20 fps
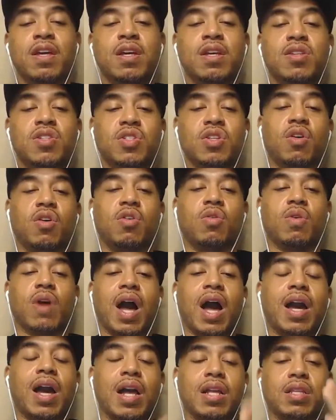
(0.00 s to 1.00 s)
So
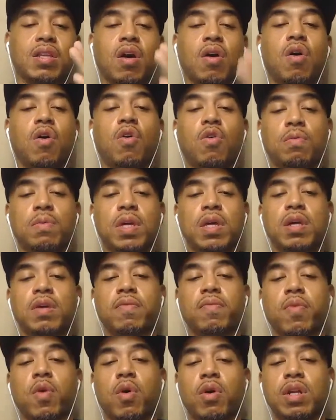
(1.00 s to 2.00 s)
I got the homie
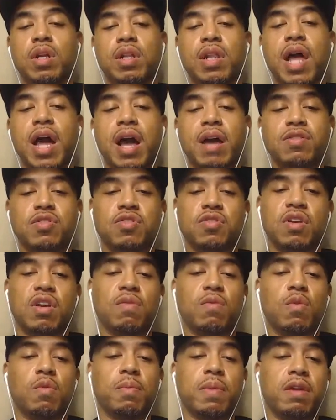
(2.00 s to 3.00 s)
on the live
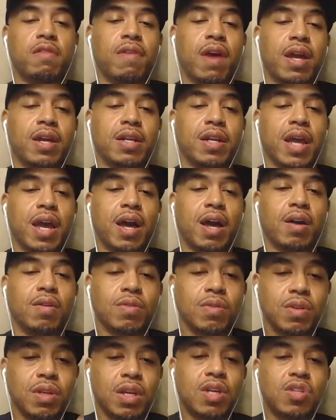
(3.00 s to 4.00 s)
stream with me right now.
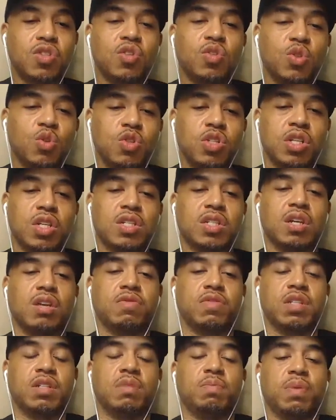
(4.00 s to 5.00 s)
Introduce yourself
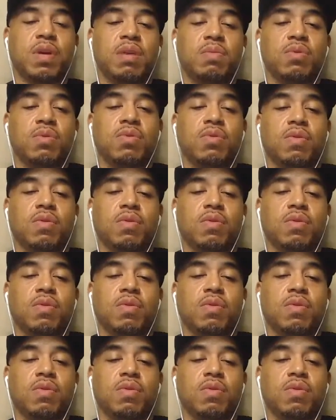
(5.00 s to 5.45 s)
to the people.